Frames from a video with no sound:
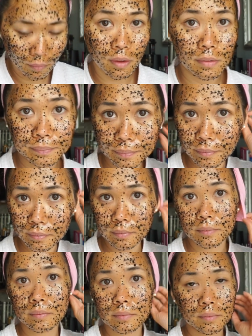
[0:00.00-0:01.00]
tends
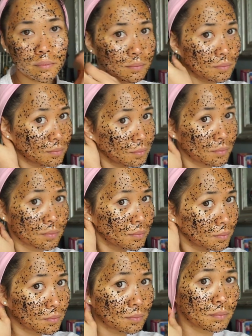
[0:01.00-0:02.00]
to hurt your
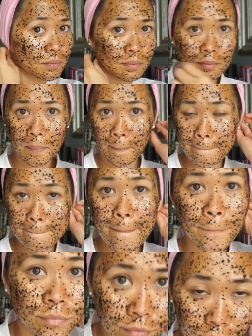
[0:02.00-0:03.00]
skin if you do it
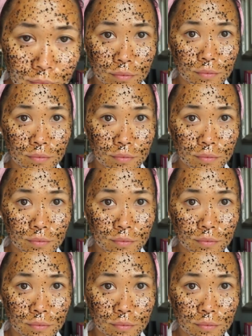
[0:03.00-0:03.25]
more than